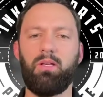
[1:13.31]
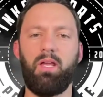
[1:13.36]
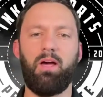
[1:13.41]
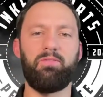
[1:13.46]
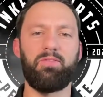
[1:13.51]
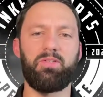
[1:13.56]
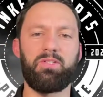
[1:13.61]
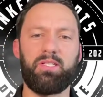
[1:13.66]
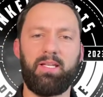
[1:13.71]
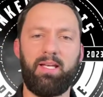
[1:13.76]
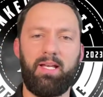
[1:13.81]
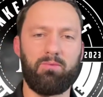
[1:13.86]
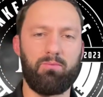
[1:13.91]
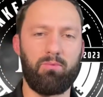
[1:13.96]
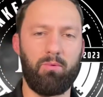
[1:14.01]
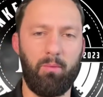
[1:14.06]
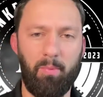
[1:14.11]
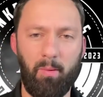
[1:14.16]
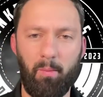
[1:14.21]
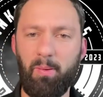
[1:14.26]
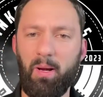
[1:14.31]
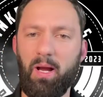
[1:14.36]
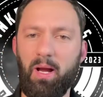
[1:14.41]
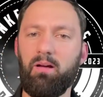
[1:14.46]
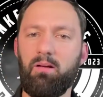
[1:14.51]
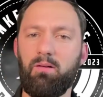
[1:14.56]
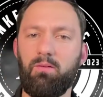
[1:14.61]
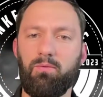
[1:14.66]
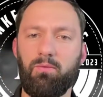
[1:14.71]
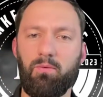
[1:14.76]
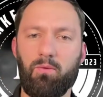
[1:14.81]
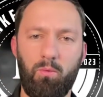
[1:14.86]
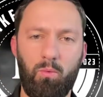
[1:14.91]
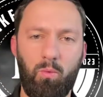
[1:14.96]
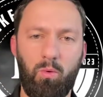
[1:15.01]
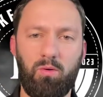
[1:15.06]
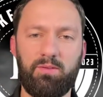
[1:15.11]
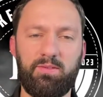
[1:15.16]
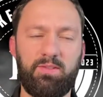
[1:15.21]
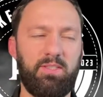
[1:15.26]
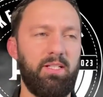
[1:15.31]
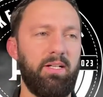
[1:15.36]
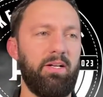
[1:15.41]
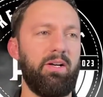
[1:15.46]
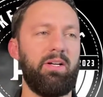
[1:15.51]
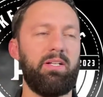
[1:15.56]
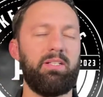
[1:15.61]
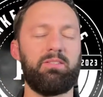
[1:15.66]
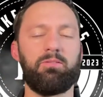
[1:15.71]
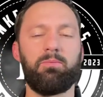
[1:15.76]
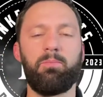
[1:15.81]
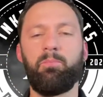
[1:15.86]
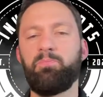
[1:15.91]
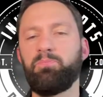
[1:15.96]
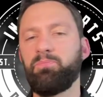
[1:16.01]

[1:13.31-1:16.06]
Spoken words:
And obviously, as we're preparing for the World Series,